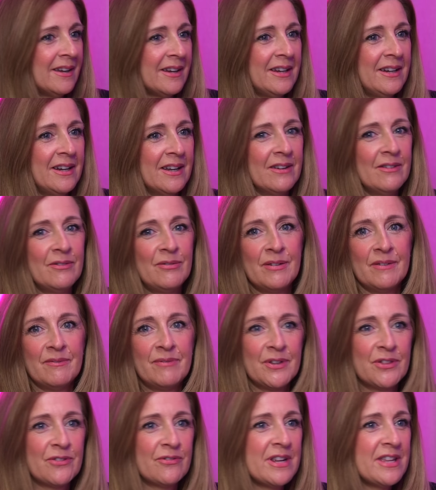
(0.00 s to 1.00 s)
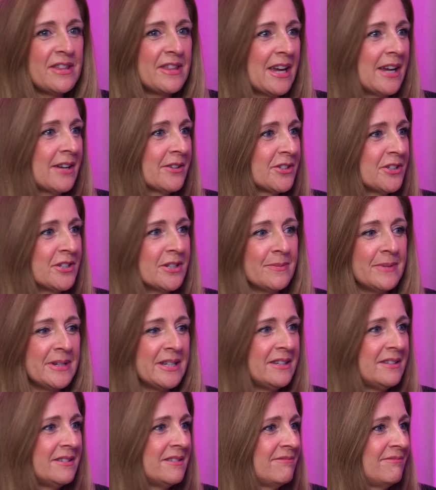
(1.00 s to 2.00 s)
for 3,000, I
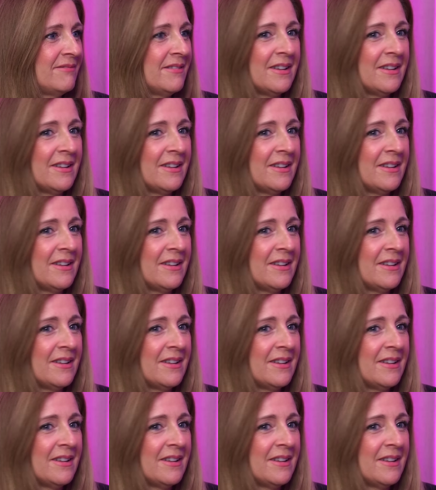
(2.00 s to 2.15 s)
mean,